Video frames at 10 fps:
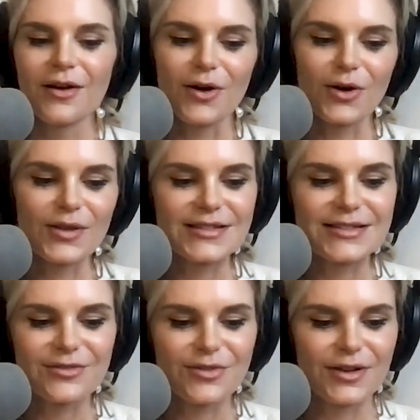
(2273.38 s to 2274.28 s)
all these
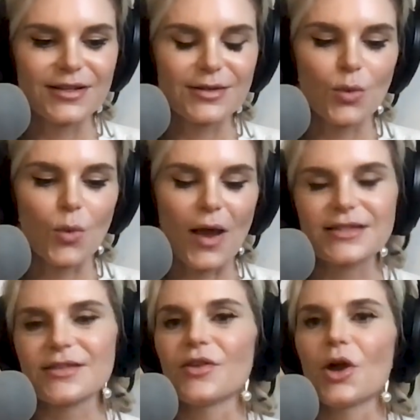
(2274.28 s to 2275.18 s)
different
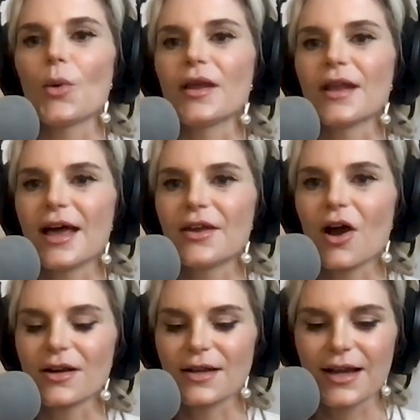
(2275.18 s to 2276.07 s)
ways of knowing, head,
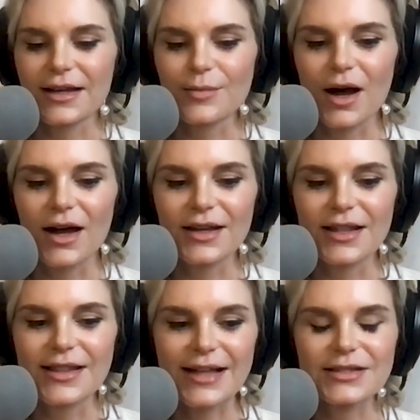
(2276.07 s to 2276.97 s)
heart, and honeypot.
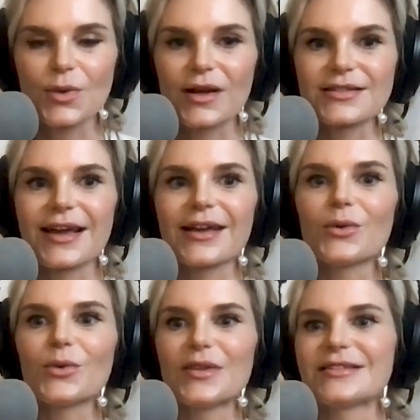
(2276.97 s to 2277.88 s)
And that's when it's like,
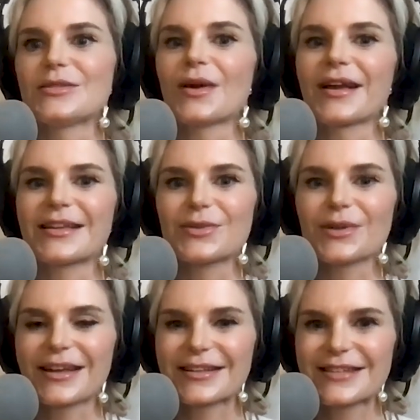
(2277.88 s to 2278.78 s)
oh, this is where it gets
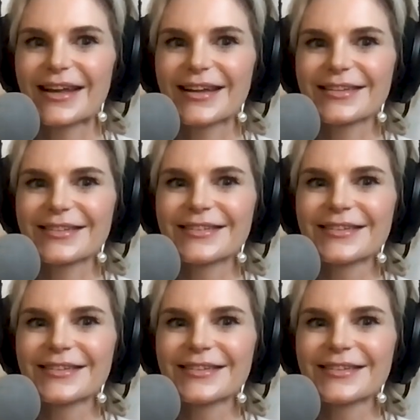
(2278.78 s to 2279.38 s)
really exciting.